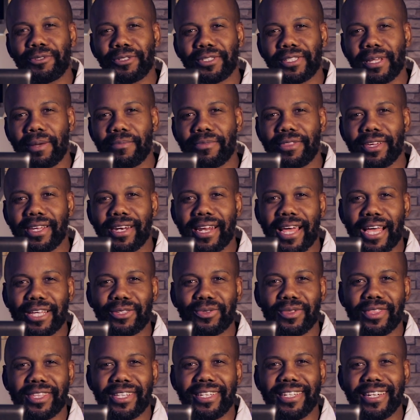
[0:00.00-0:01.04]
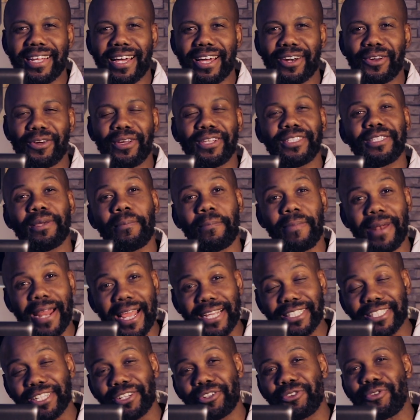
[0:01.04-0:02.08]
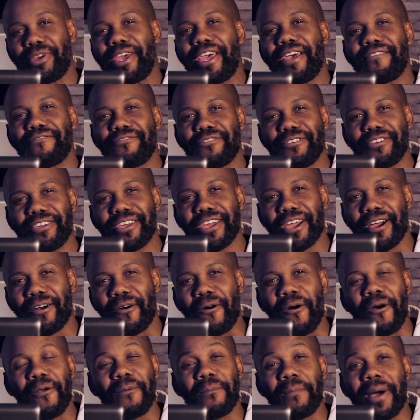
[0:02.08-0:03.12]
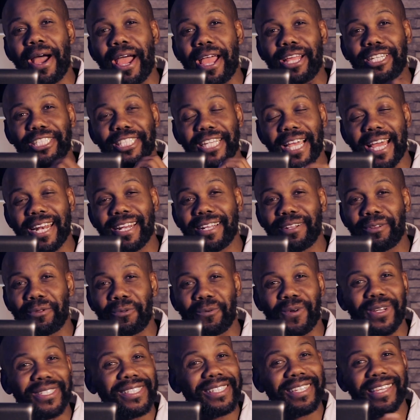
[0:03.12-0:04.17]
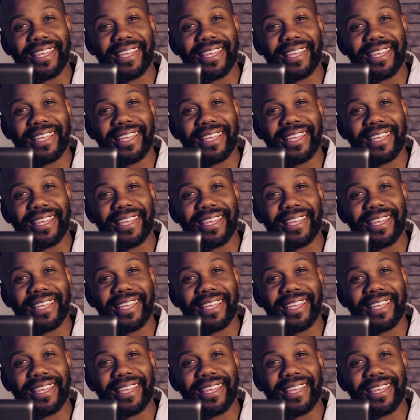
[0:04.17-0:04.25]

to Something Nice with Dinano. It's a pleasure to have you here on my channel. Once